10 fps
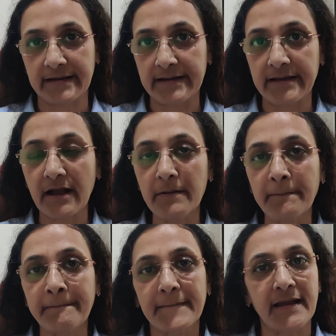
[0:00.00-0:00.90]
India,
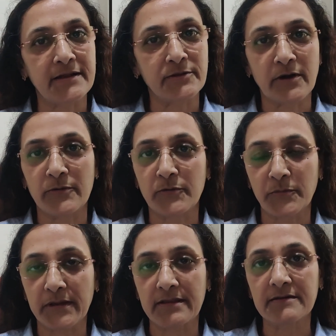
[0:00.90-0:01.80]
and you have to
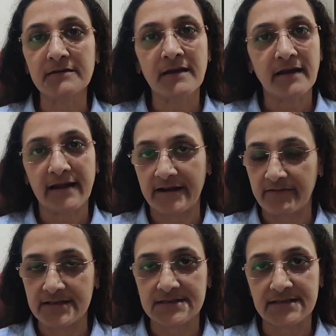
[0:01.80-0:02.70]
pay the
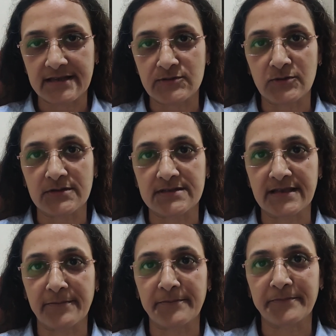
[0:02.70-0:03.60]
advance tax on the same.